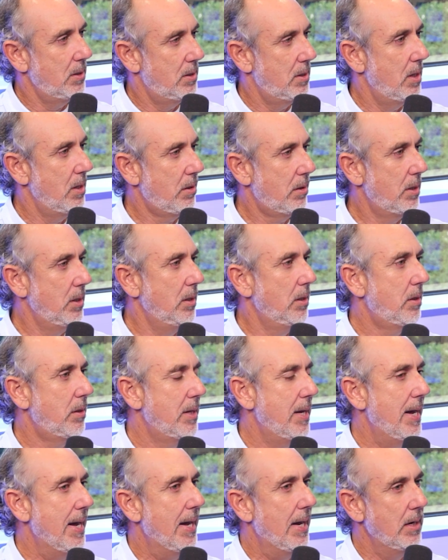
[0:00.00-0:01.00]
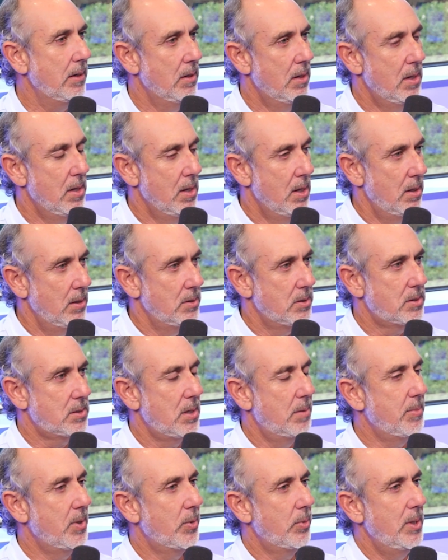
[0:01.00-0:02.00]
And I think that
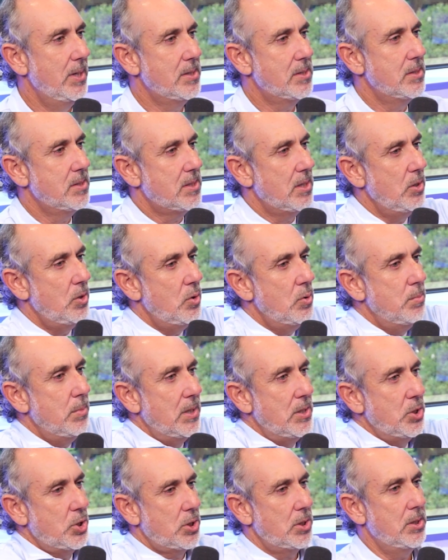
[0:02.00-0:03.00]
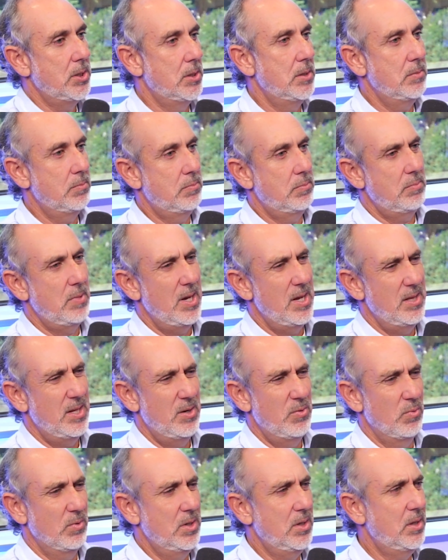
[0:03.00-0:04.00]
some of the reasons that you mentioned, and
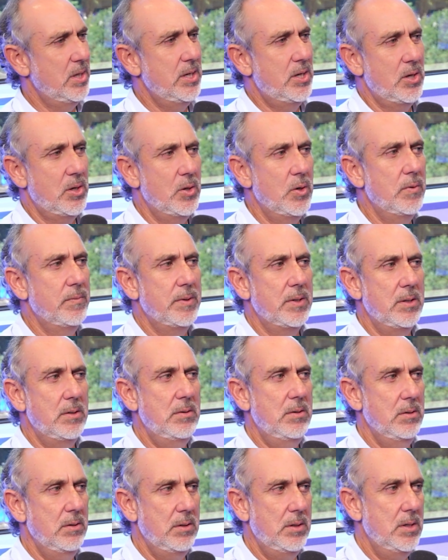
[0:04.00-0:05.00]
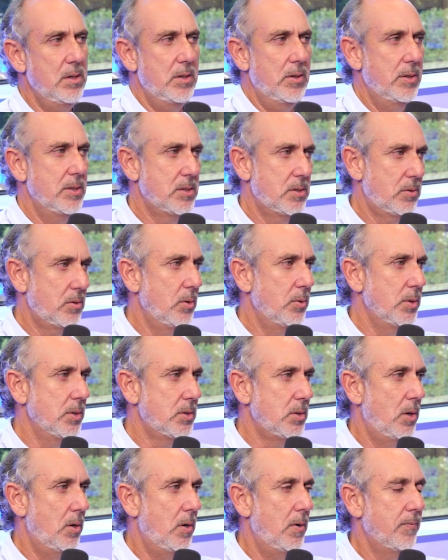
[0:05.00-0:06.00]
then really COVID, has thrown
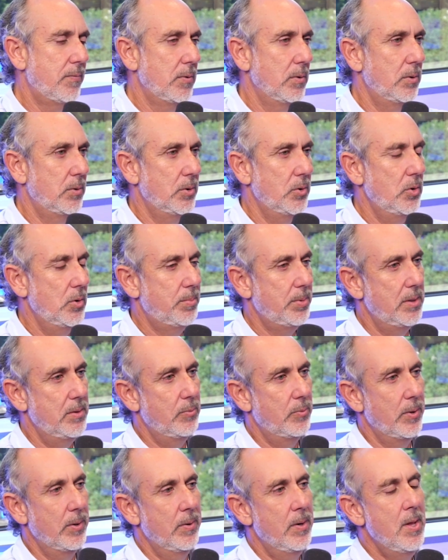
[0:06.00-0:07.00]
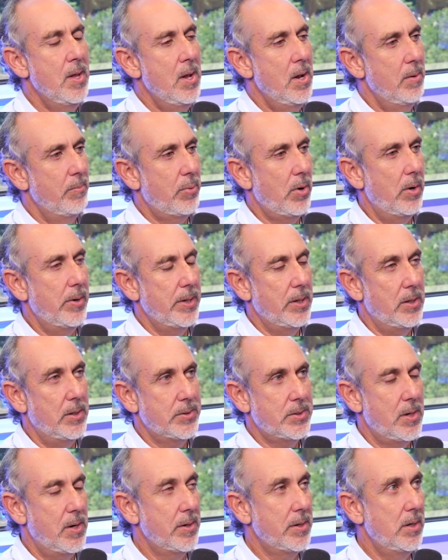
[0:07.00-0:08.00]
us all for a loop, and we're probably all
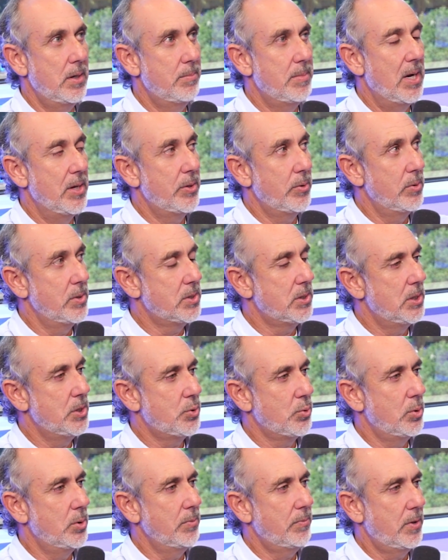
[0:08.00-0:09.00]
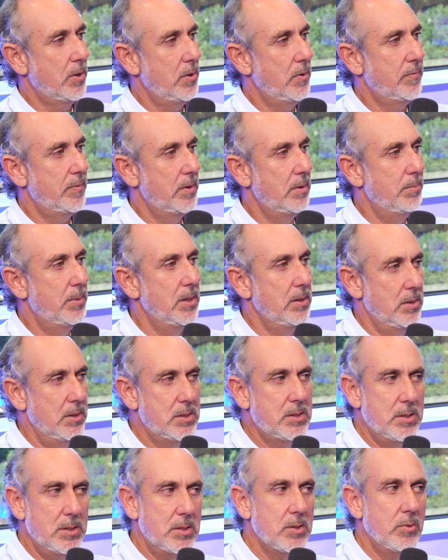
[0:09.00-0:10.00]
talking about the residual of COVID, but
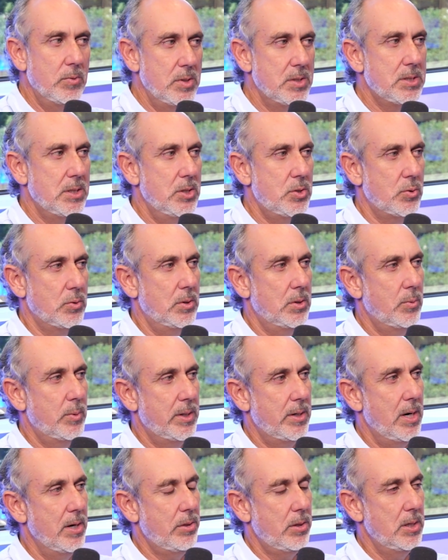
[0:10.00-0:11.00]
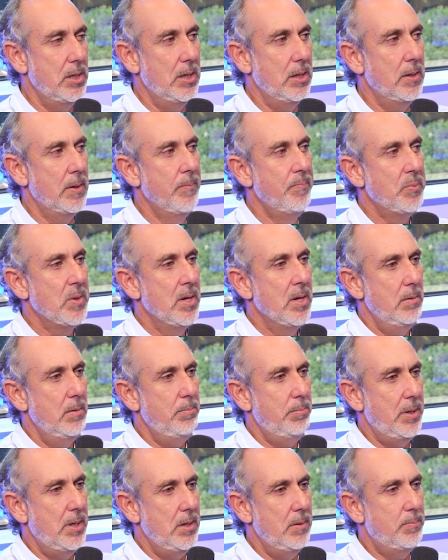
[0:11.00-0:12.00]
this is a residual where I think
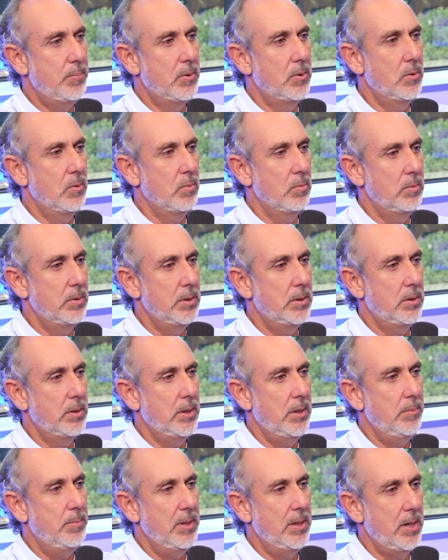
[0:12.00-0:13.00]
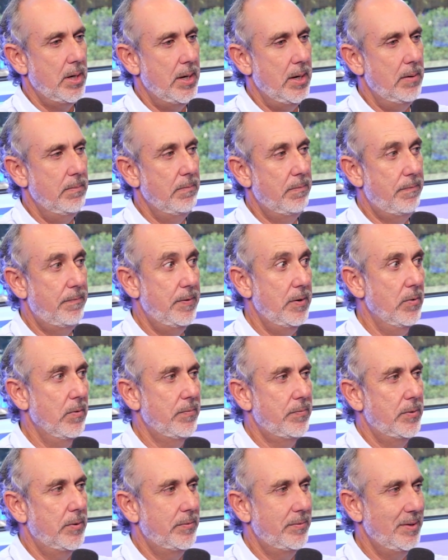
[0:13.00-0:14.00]
people really became
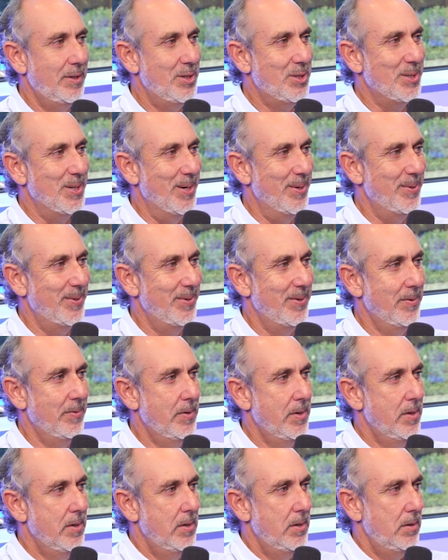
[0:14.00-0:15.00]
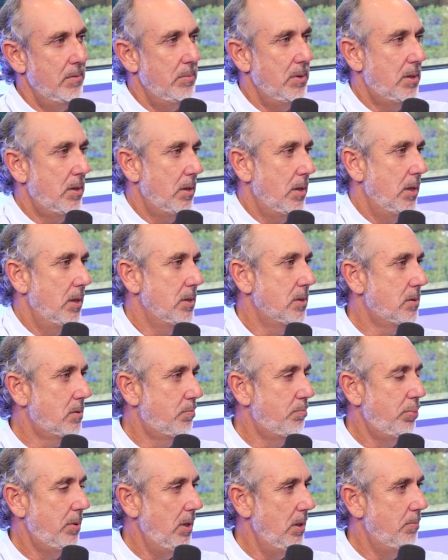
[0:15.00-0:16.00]
fearful of each other because
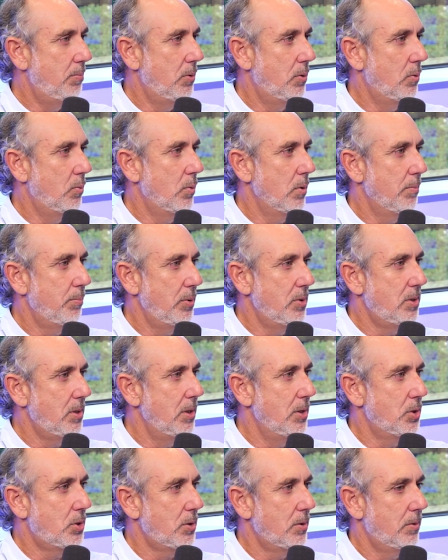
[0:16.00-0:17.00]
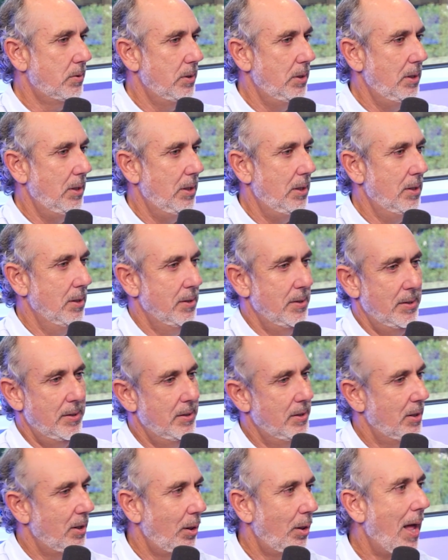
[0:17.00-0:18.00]
people were potentially
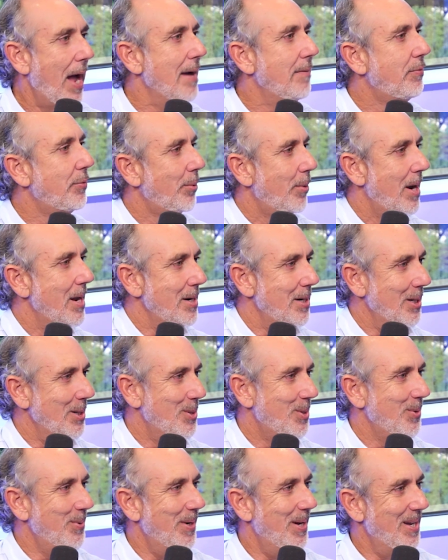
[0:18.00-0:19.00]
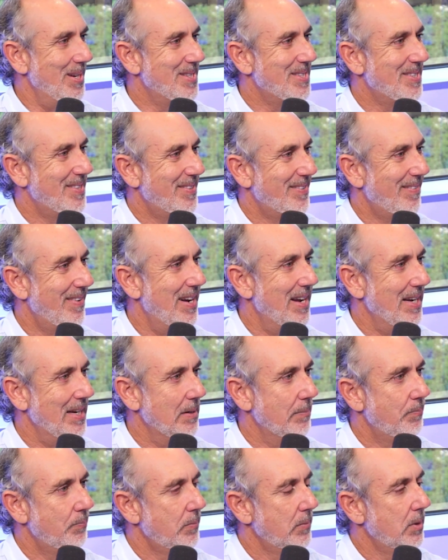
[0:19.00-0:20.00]
life threatening to us,
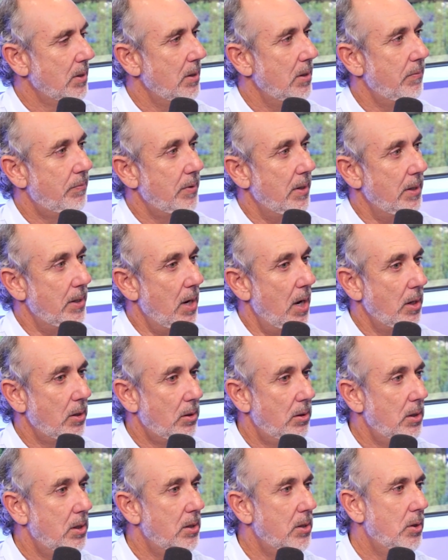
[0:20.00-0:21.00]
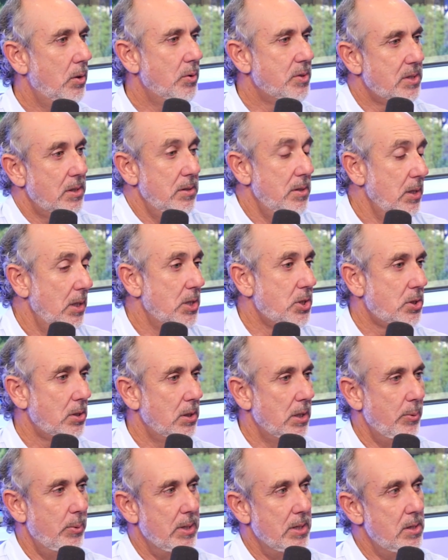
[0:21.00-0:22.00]
right? If they got close.
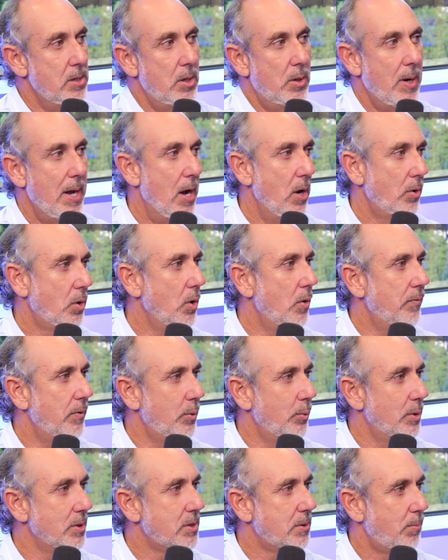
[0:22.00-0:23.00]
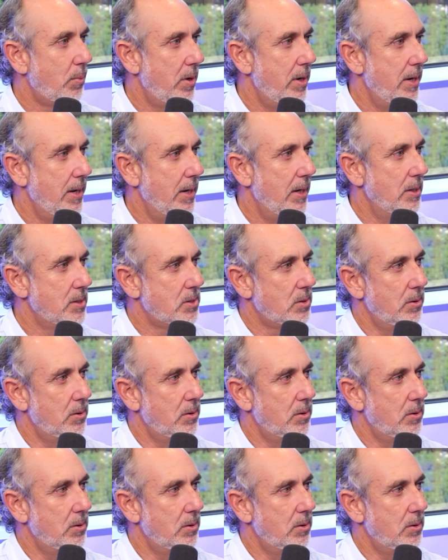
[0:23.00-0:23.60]
Initially, we didn't know how COVID was spread.